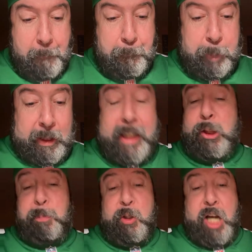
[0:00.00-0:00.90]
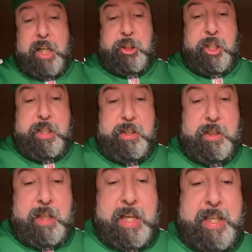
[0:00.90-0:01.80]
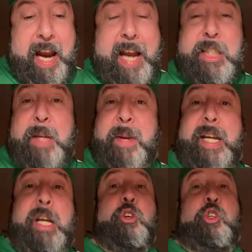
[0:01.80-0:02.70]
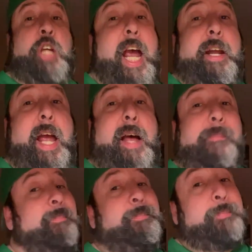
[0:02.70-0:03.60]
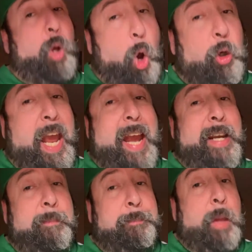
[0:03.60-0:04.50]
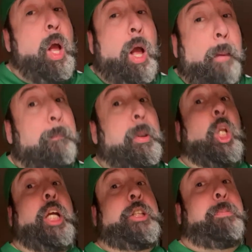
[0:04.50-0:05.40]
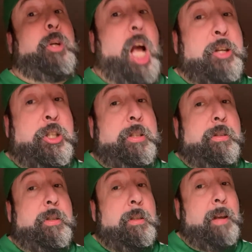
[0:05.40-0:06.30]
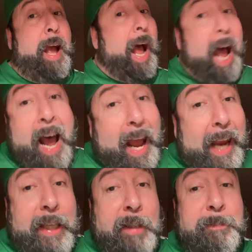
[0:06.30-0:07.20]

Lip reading: Blitz Productions is asking me, shout out. Okay, Blitz Productions. Hi.